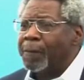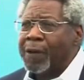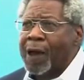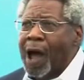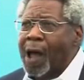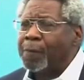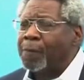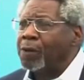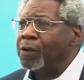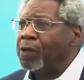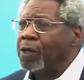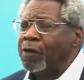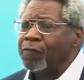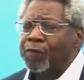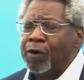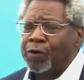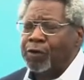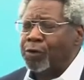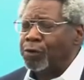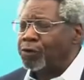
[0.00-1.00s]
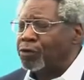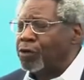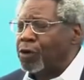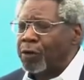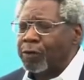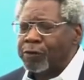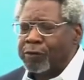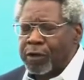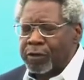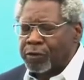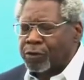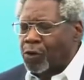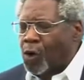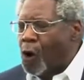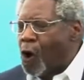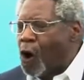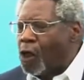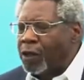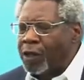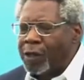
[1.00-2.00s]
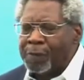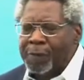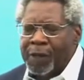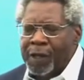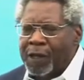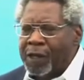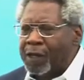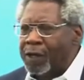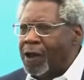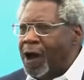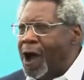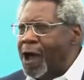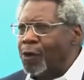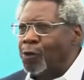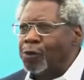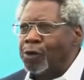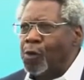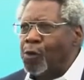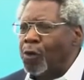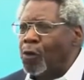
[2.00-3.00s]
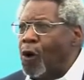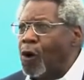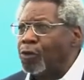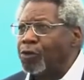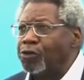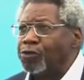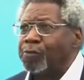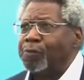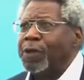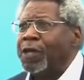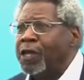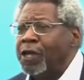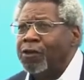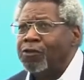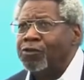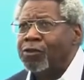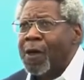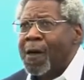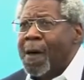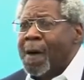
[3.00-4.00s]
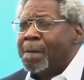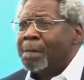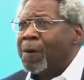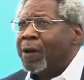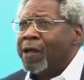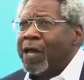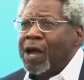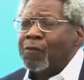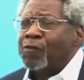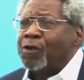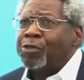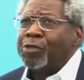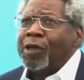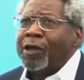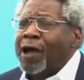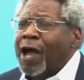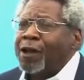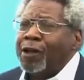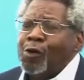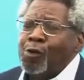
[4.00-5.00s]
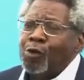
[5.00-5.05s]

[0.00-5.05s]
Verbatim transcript: um, I believe that you're uh, uh calling me, and I don't know what all this means, but everything